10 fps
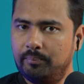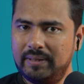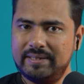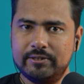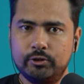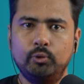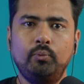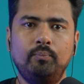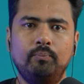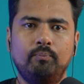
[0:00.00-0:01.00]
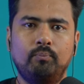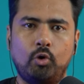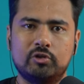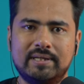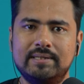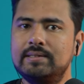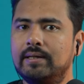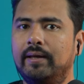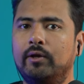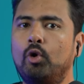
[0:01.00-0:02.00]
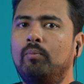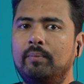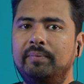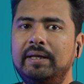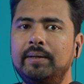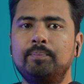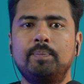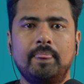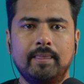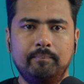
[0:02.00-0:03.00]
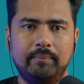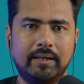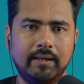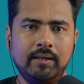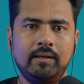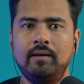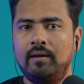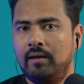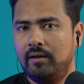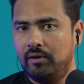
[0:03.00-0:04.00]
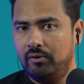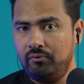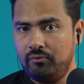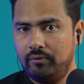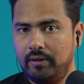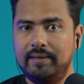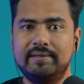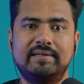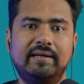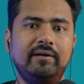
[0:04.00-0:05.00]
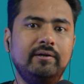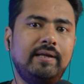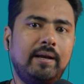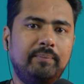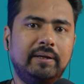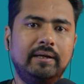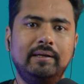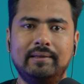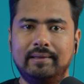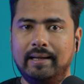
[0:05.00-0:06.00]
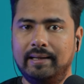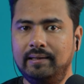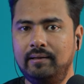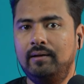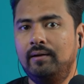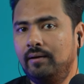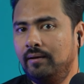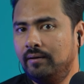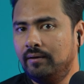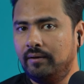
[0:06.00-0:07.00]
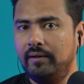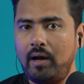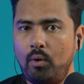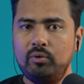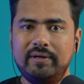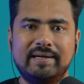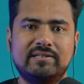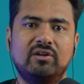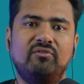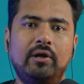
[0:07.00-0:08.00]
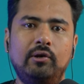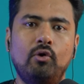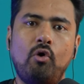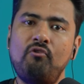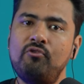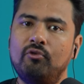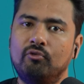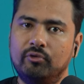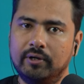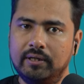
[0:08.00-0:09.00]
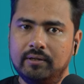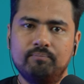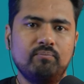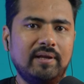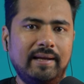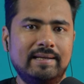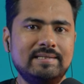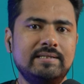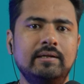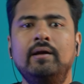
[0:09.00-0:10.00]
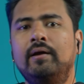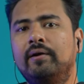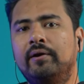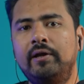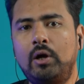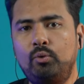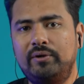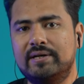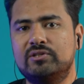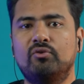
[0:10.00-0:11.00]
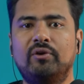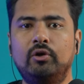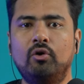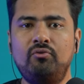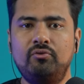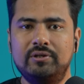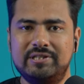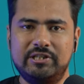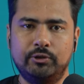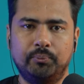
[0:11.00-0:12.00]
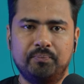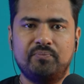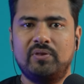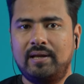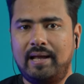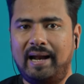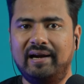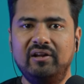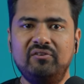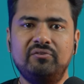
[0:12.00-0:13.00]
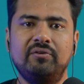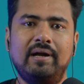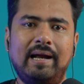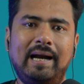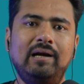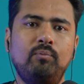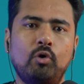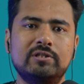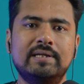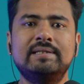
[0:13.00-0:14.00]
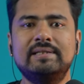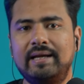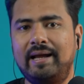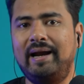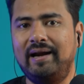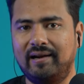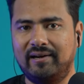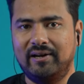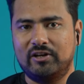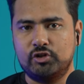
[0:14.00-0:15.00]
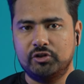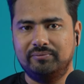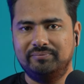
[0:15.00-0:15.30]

P0 process A comma B begin. If A is greater than B, then D out gets the value of 1, else D out gets the value of 0. And if end process and architecture.